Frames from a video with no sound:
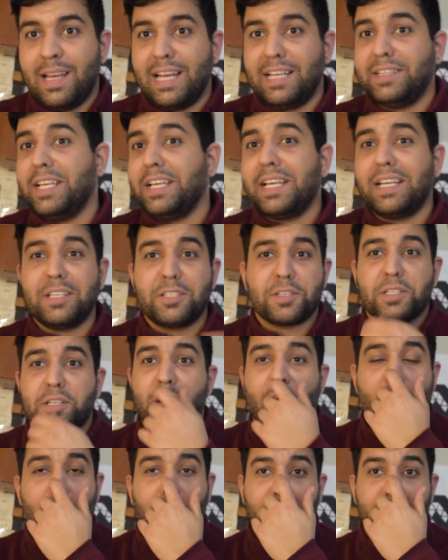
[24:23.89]
And they can just
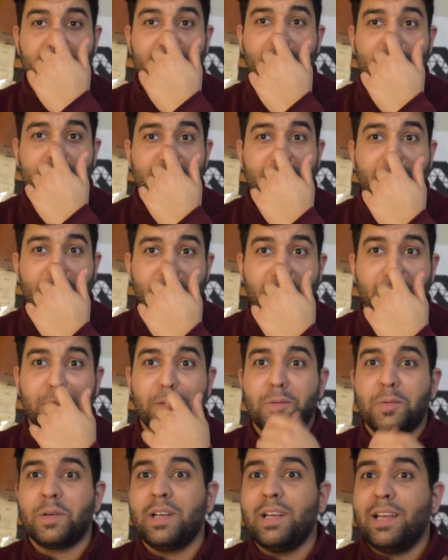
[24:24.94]
copy it,
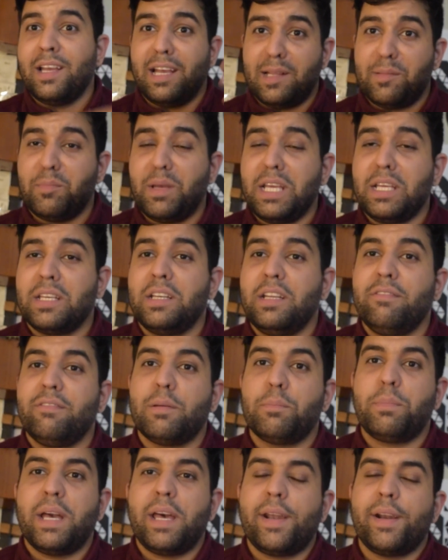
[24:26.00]
and make it
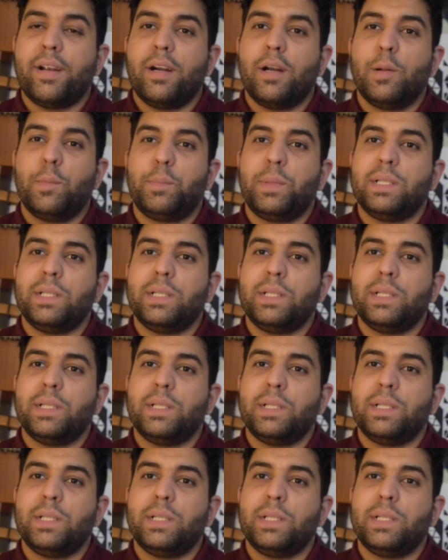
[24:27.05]
even better.